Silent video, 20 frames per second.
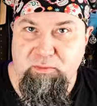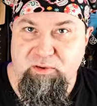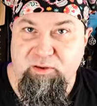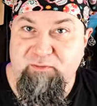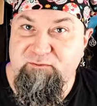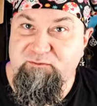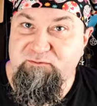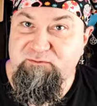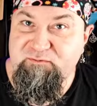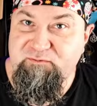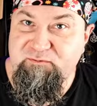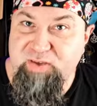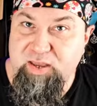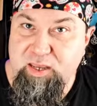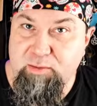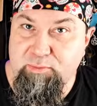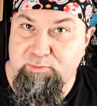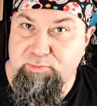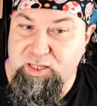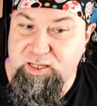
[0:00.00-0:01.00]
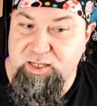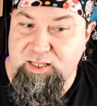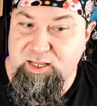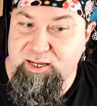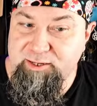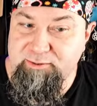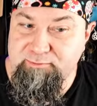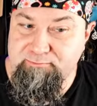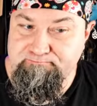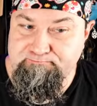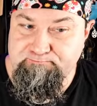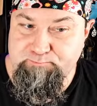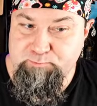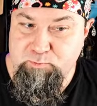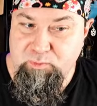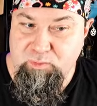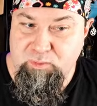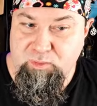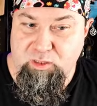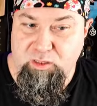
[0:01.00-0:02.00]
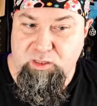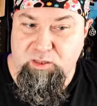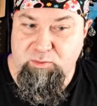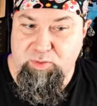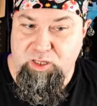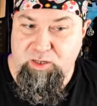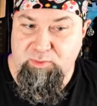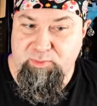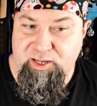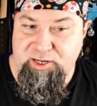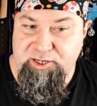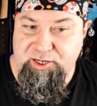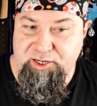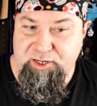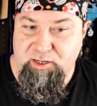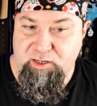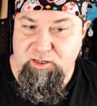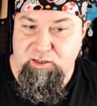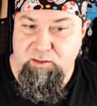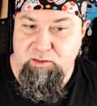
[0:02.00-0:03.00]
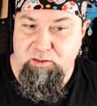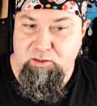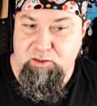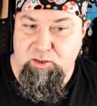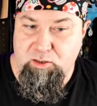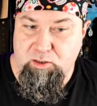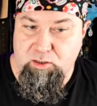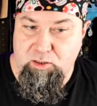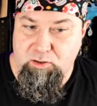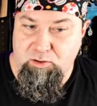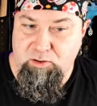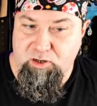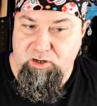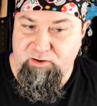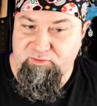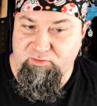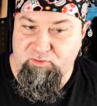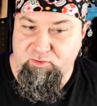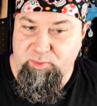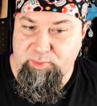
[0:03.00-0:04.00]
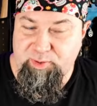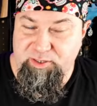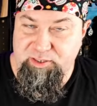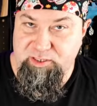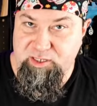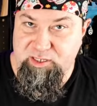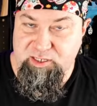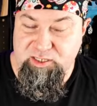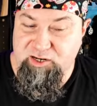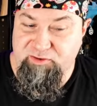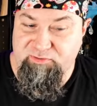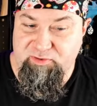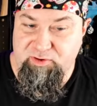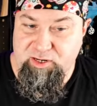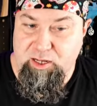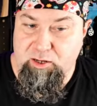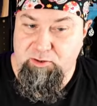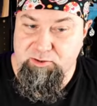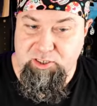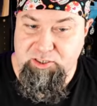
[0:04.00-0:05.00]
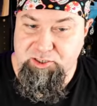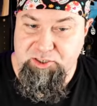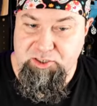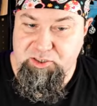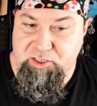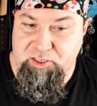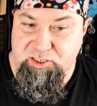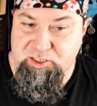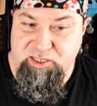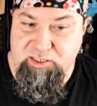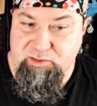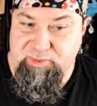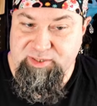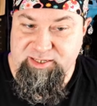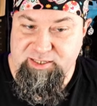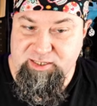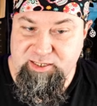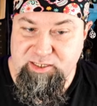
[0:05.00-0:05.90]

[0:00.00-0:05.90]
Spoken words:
Fey bloodline. The blood magic cloak of ribbons is different now. It's not just concealment.